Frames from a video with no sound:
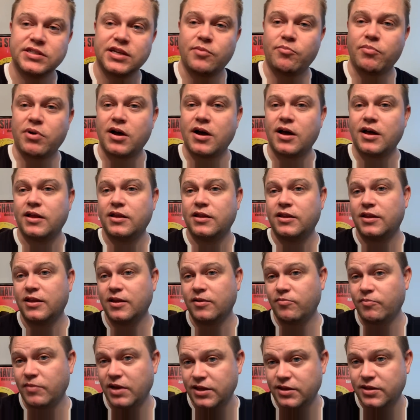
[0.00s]
I bought
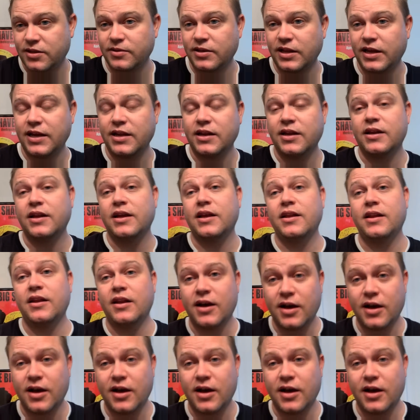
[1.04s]
the mentholated and